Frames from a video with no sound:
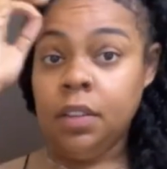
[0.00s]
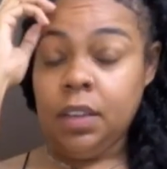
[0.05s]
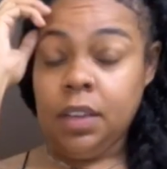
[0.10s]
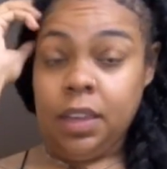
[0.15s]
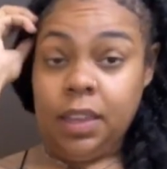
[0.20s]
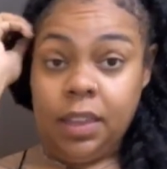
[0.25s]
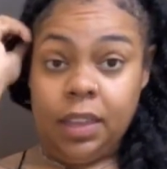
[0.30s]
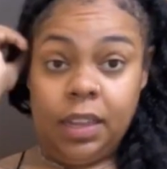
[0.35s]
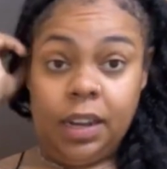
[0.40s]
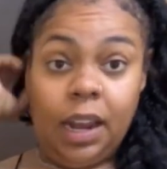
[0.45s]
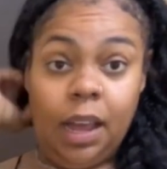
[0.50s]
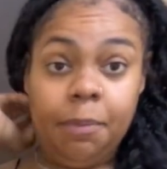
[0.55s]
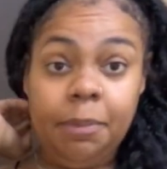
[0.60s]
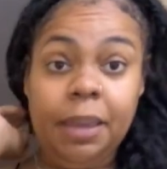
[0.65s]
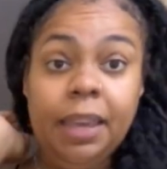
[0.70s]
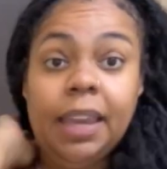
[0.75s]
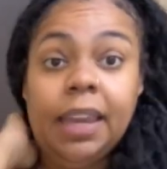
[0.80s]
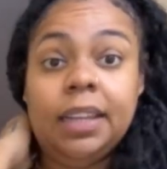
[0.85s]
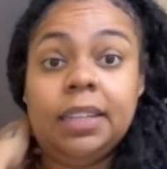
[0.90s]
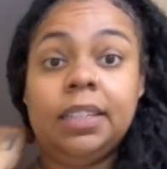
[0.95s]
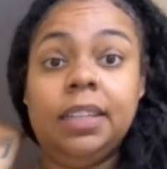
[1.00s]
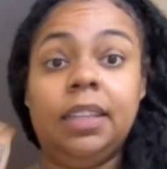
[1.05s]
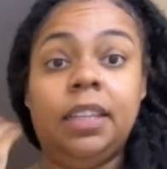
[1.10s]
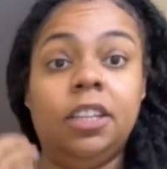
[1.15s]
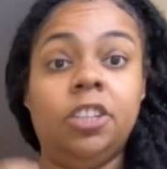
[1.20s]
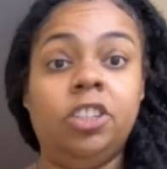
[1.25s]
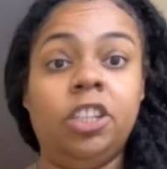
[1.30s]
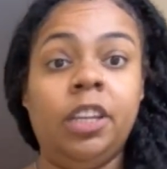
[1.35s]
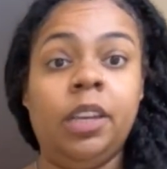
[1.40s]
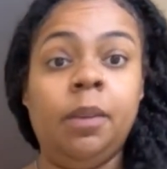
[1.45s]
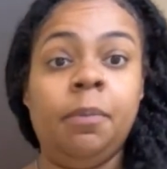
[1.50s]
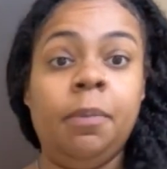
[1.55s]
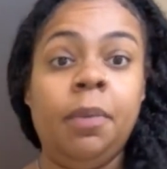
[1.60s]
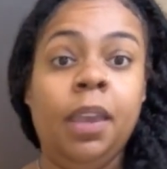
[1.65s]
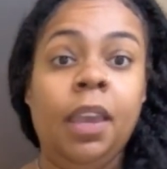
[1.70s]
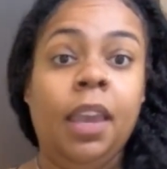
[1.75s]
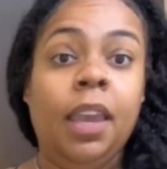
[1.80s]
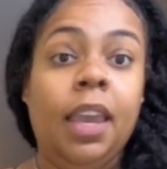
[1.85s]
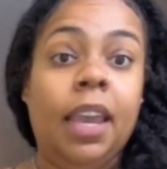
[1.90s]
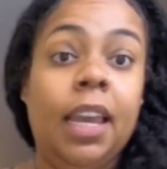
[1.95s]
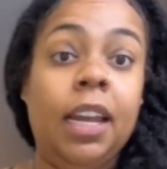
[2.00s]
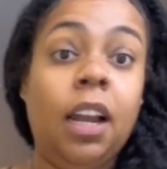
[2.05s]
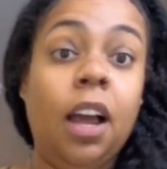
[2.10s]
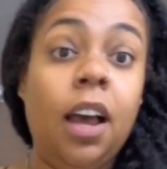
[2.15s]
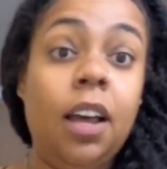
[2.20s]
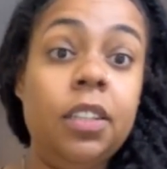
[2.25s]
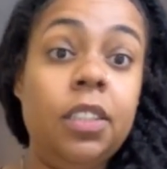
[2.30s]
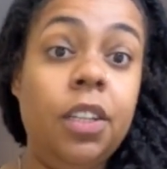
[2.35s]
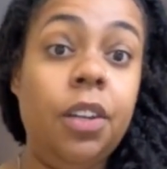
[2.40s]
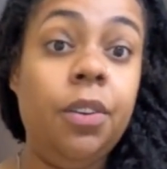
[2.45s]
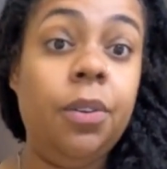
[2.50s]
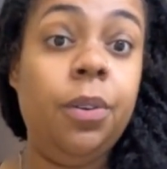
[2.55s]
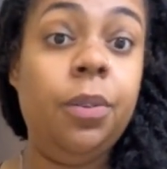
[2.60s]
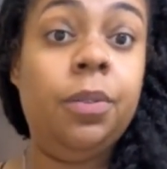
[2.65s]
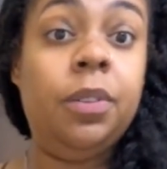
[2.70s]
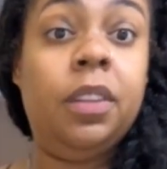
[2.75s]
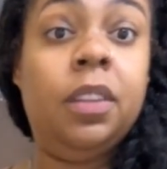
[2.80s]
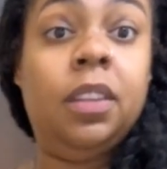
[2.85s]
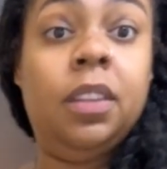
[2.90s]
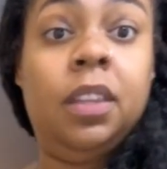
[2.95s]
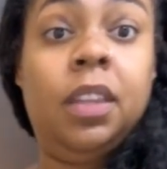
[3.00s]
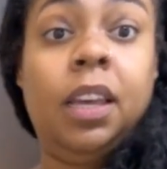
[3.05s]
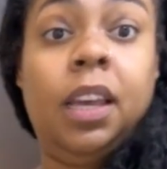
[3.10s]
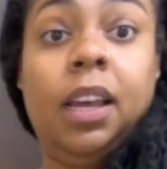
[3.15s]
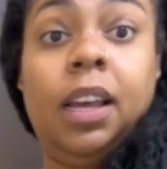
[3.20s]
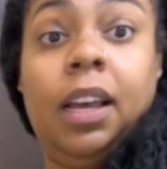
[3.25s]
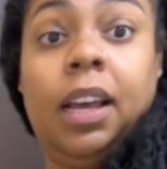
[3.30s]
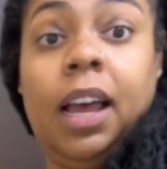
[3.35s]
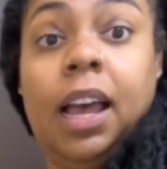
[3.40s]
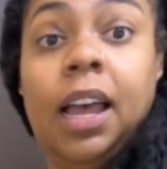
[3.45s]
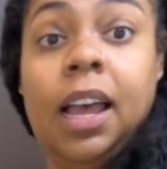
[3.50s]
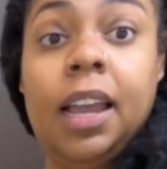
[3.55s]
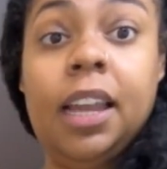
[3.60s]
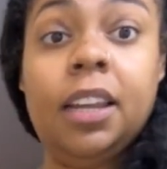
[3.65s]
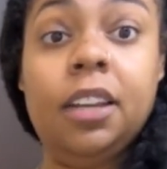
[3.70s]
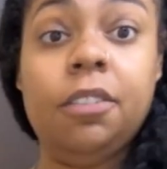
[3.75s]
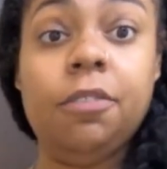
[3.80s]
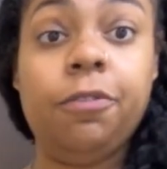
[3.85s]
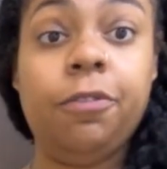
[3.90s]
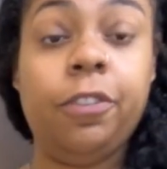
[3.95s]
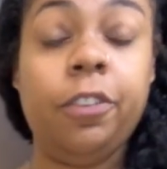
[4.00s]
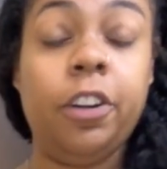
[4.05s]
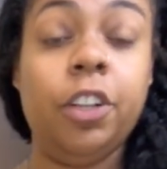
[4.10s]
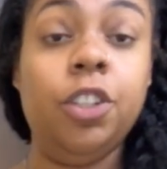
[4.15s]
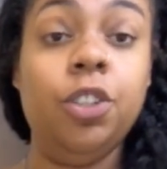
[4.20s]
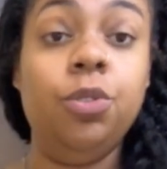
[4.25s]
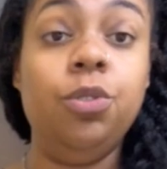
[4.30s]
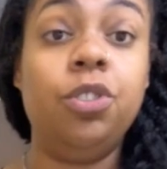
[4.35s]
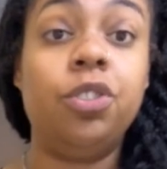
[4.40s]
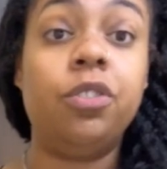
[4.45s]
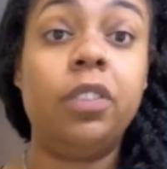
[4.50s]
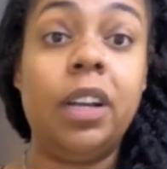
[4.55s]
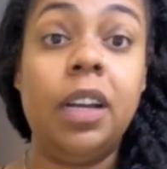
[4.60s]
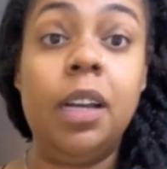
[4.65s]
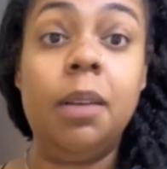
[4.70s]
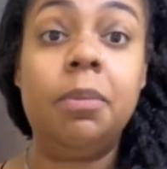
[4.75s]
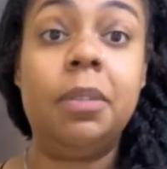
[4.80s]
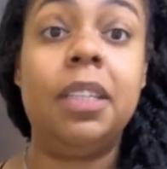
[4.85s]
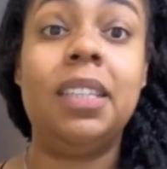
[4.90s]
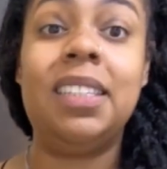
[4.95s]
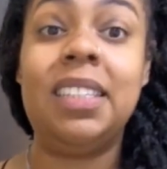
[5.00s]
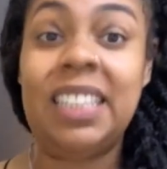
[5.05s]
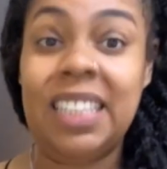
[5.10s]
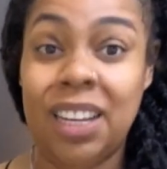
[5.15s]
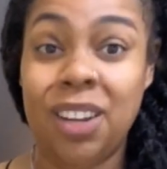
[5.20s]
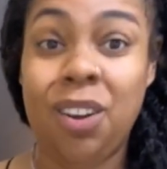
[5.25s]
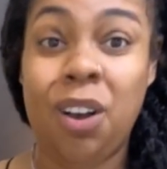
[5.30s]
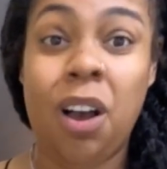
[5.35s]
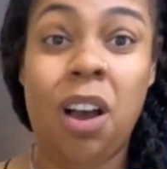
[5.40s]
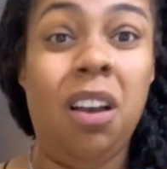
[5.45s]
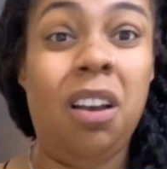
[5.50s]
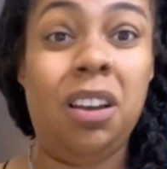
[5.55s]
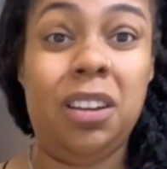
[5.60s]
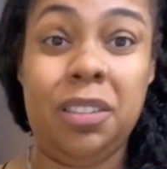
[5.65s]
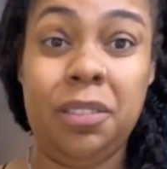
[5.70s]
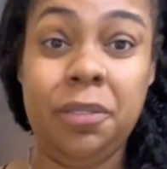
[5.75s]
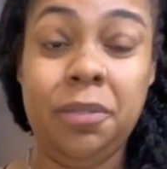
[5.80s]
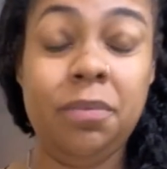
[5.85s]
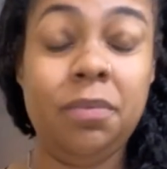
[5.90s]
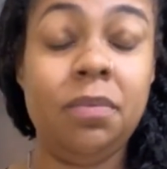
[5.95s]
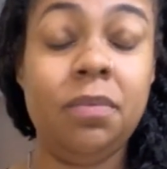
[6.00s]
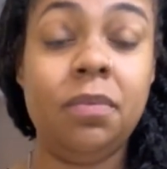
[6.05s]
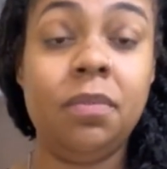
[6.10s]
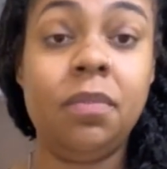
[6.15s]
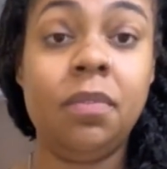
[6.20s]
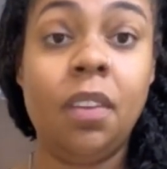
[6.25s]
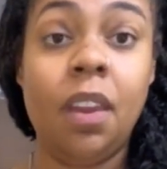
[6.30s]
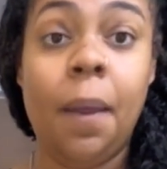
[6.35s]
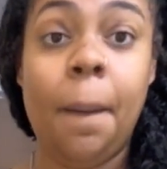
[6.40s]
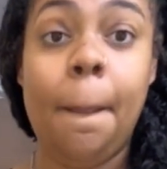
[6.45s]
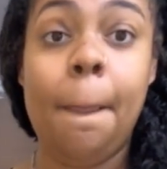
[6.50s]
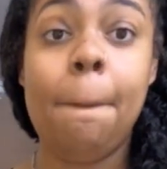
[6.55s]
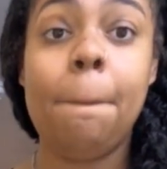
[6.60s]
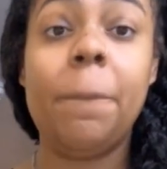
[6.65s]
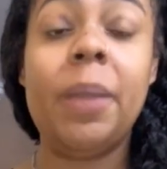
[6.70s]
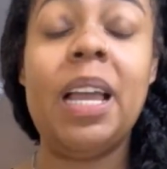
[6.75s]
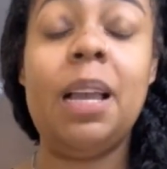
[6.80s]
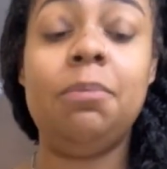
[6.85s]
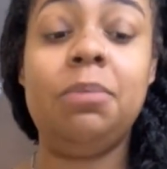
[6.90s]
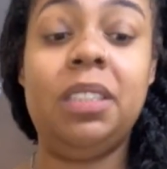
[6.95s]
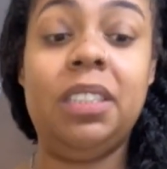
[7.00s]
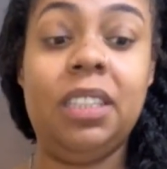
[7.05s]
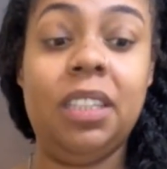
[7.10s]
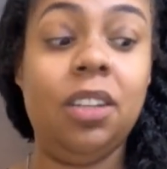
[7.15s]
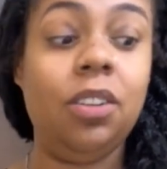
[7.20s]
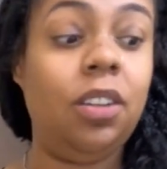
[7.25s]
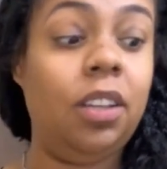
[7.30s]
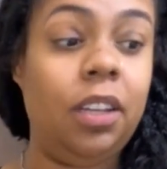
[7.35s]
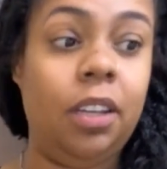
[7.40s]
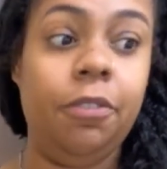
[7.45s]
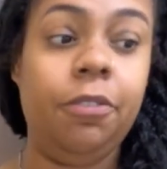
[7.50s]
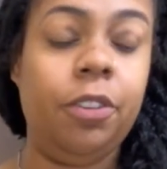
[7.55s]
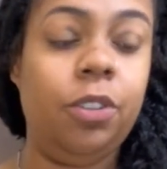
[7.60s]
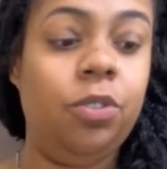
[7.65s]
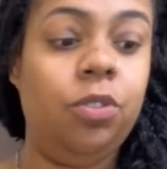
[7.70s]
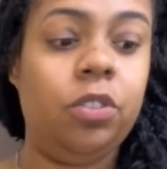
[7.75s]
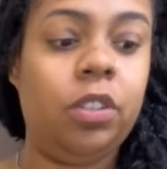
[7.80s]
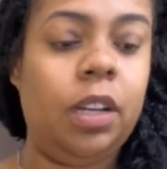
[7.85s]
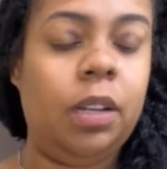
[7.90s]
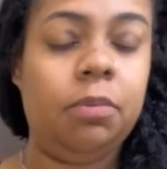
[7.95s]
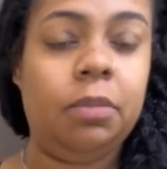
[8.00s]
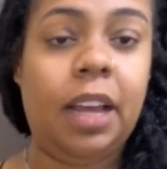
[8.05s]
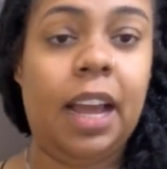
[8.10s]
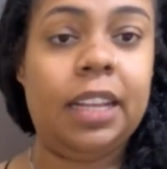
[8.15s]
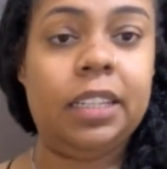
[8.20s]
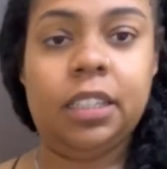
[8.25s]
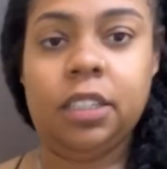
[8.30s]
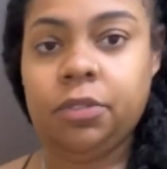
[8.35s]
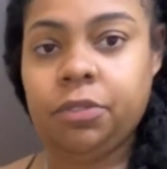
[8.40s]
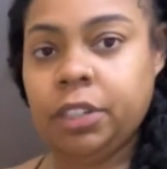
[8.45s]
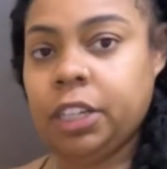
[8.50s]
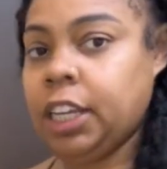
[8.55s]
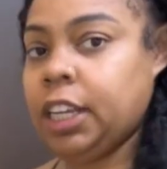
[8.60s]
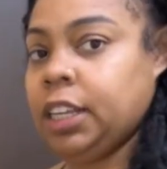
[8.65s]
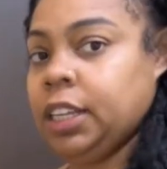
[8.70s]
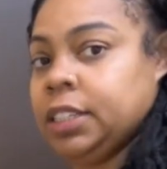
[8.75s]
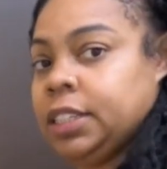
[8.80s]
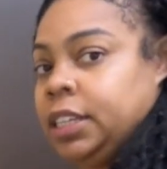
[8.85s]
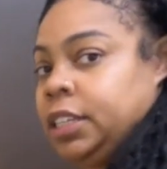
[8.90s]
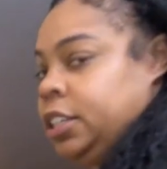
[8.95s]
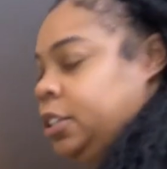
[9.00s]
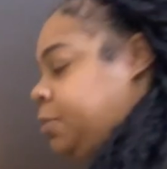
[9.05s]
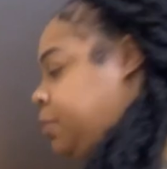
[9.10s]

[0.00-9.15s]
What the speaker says: And then I'm gonna head to the gym. And also, the hunt for new scrubs is still on. I'm still looking for new scrubs, guys. It's ridiculous at this